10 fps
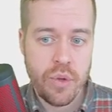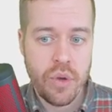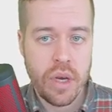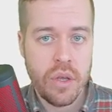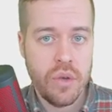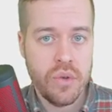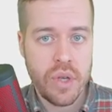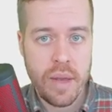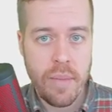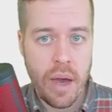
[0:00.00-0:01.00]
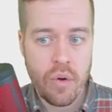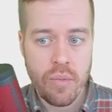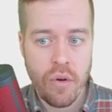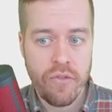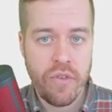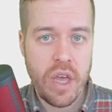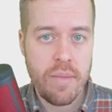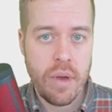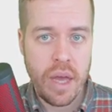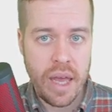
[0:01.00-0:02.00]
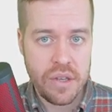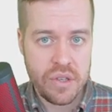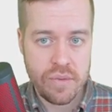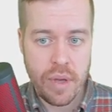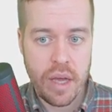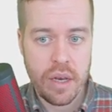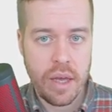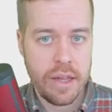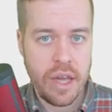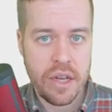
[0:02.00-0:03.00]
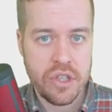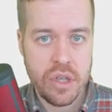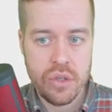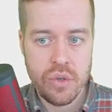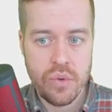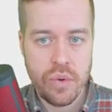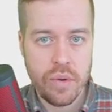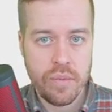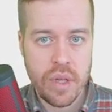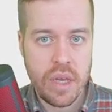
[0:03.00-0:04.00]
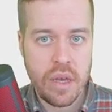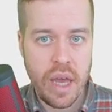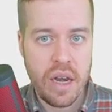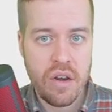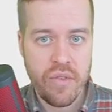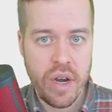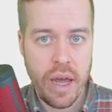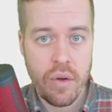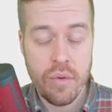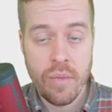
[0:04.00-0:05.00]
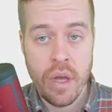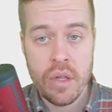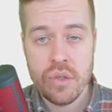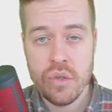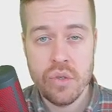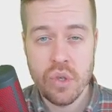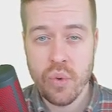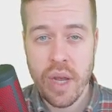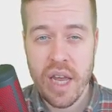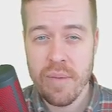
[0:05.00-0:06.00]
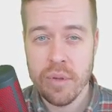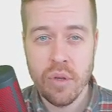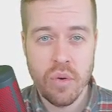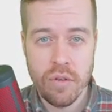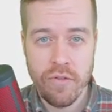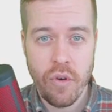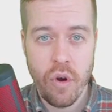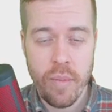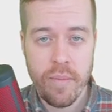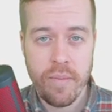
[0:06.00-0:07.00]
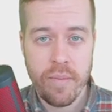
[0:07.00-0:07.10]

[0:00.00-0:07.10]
you can use a bound morpheme S and attach it to the end of a noun to create a plural form.